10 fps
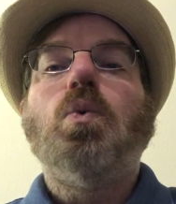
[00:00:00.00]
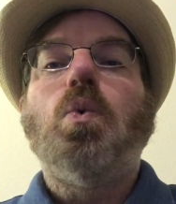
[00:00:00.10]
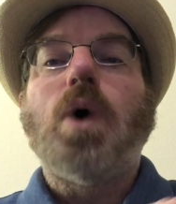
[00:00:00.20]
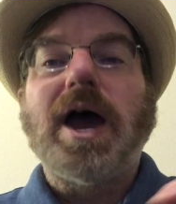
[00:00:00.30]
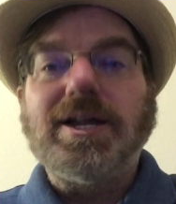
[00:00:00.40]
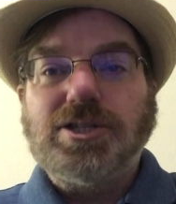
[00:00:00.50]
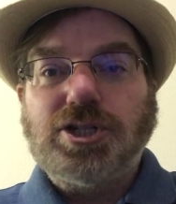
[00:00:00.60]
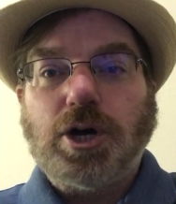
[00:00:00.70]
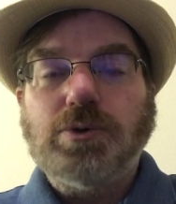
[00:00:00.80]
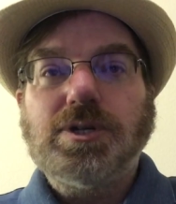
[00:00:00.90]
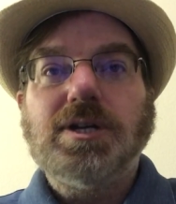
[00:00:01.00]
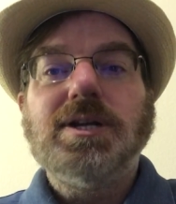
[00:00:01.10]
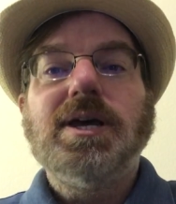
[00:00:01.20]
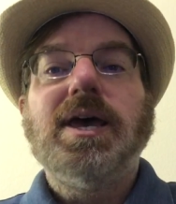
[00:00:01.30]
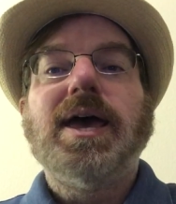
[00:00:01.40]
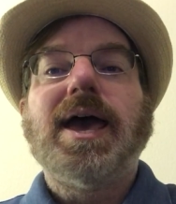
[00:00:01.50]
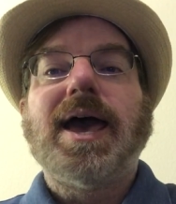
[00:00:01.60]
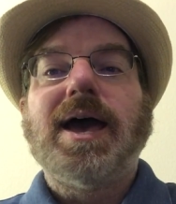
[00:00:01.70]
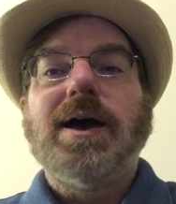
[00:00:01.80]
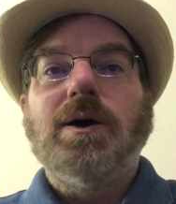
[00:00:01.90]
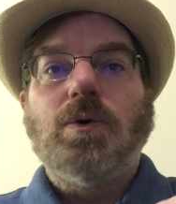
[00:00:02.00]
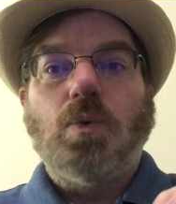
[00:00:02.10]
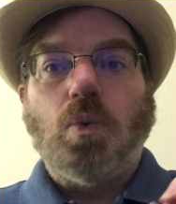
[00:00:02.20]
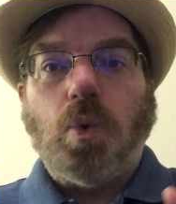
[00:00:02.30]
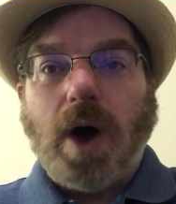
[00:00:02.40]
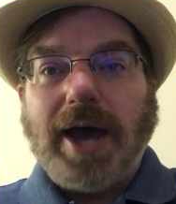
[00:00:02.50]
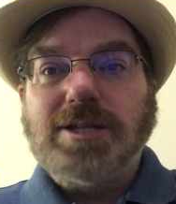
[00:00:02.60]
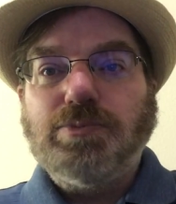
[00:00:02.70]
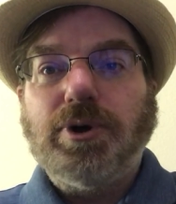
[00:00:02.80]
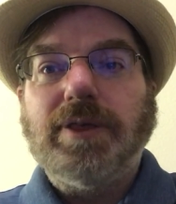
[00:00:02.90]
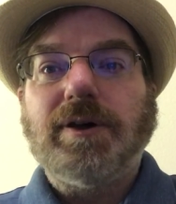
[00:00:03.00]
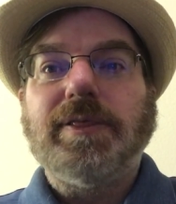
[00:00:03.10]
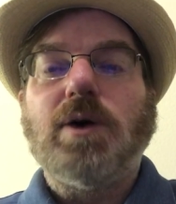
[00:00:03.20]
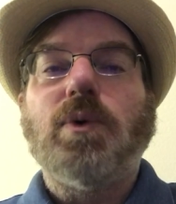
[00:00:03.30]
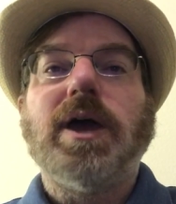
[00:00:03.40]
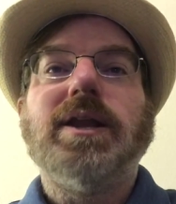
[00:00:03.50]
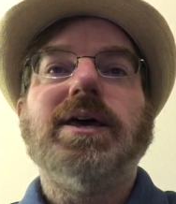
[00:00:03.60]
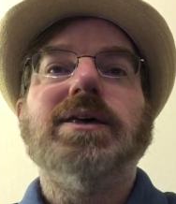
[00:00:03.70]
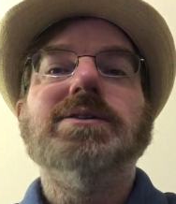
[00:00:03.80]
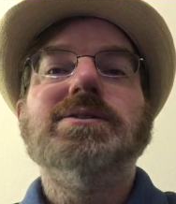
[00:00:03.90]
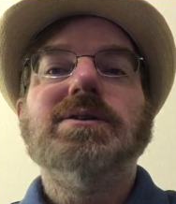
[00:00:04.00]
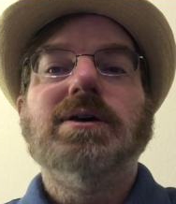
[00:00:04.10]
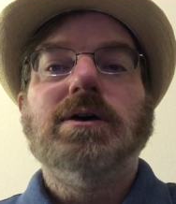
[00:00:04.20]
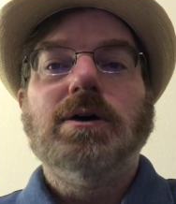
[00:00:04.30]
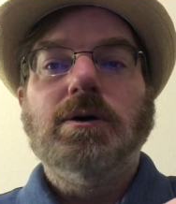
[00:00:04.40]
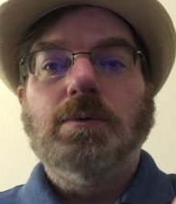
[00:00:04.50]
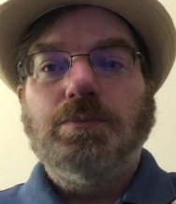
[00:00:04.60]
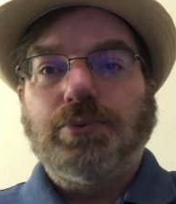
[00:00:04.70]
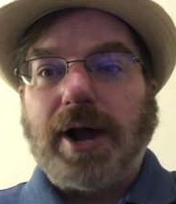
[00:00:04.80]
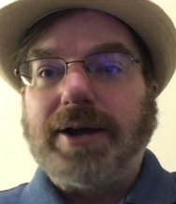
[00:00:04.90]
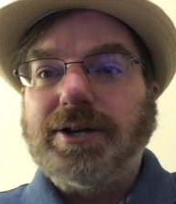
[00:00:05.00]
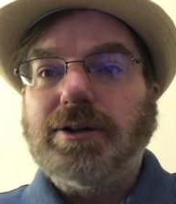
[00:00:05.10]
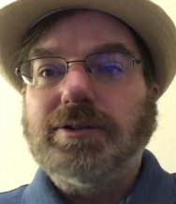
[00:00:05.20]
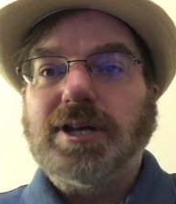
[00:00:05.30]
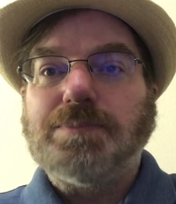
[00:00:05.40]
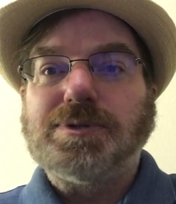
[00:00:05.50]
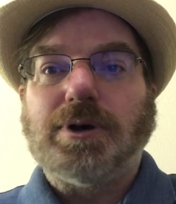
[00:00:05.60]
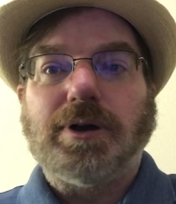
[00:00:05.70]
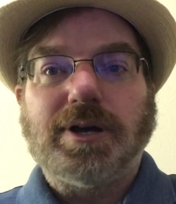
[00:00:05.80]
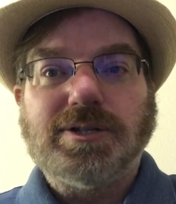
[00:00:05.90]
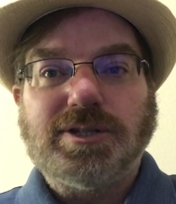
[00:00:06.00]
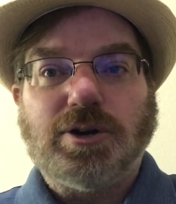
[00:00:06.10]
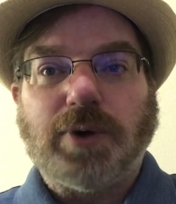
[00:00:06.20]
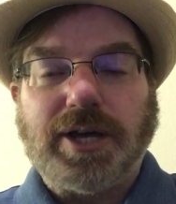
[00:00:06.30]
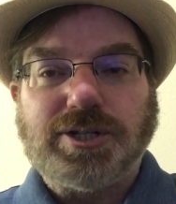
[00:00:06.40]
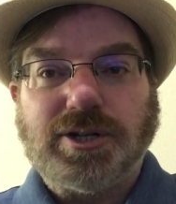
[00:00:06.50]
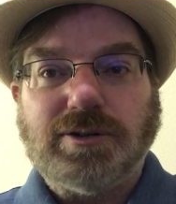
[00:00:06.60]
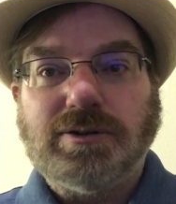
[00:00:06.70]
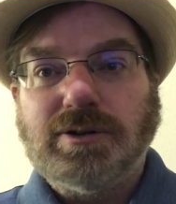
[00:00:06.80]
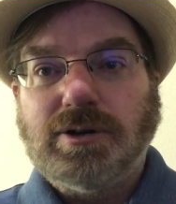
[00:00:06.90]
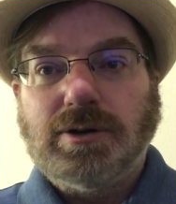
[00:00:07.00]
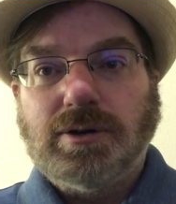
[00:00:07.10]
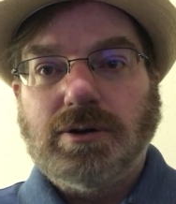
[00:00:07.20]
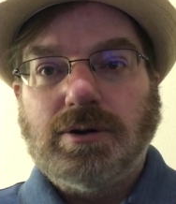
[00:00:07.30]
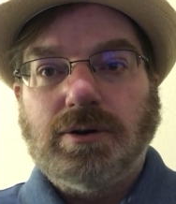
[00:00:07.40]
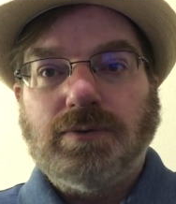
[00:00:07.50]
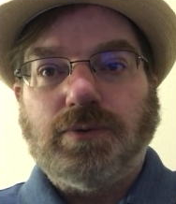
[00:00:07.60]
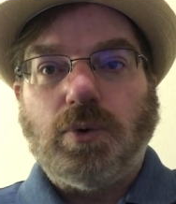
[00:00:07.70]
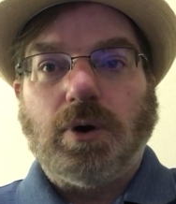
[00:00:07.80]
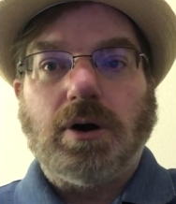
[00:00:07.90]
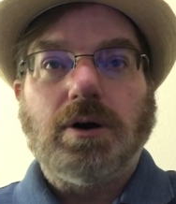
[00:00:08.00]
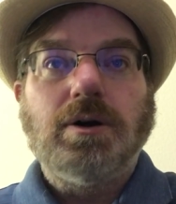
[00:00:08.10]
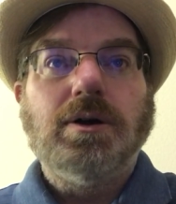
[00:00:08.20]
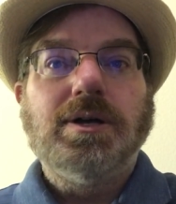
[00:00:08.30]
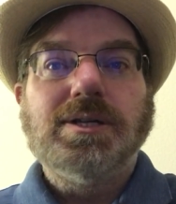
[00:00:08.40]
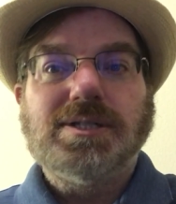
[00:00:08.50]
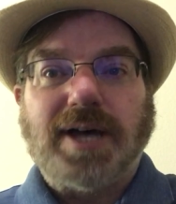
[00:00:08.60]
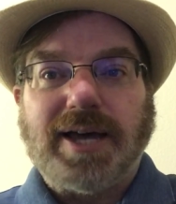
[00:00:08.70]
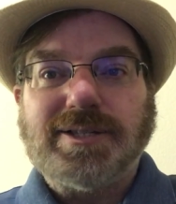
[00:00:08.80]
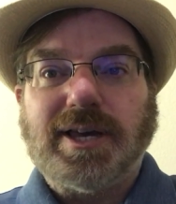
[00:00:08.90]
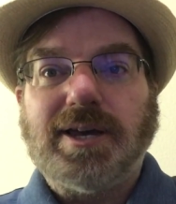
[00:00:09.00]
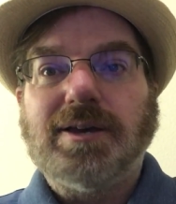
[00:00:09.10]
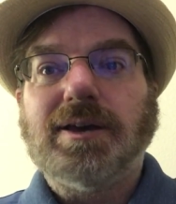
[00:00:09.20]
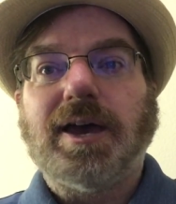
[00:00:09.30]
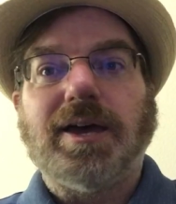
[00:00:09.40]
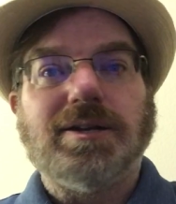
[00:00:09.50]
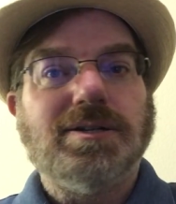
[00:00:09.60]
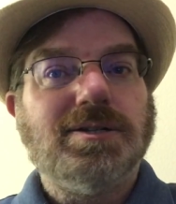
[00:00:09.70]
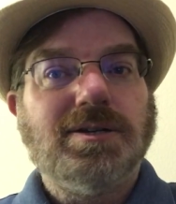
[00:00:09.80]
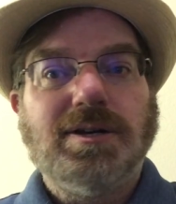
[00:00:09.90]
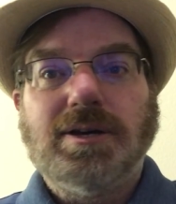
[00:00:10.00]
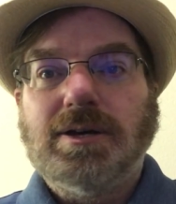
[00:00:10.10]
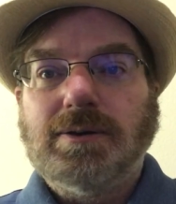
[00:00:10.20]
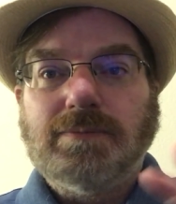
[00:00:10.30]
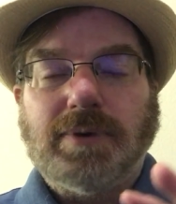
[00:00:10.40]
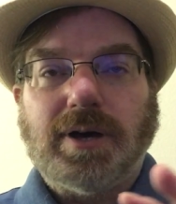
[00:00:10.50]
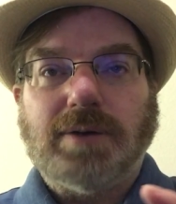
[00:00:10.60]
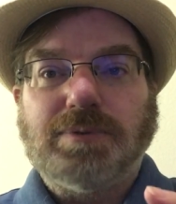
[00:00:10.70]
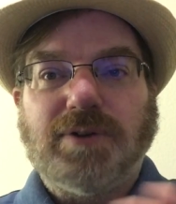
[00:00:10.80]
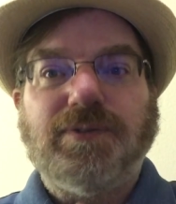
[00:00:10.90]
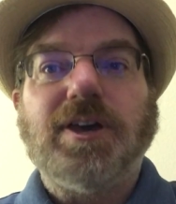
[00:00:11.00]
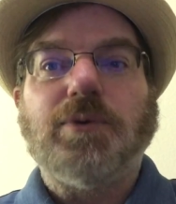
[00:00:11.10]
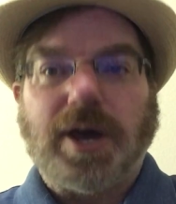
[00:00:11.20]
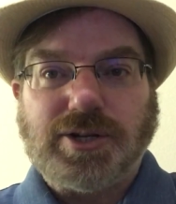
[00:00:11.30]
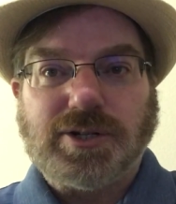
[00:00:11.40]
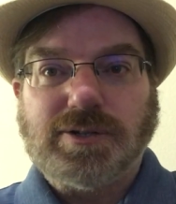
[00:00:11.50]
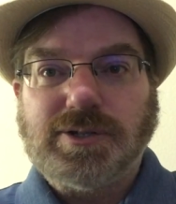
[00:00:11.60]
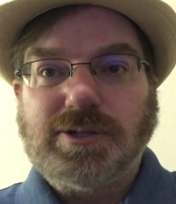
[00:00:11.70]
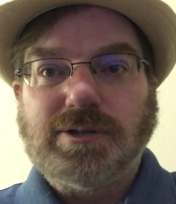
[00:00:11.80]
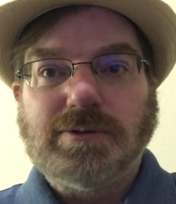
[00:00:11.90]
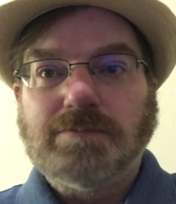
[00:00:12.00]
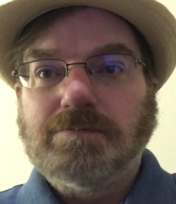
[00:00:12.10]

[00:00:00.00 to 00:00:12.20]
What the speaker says: why it's chosen, why it's put in there that way it is, practical tips on consideration for sizing and configurations.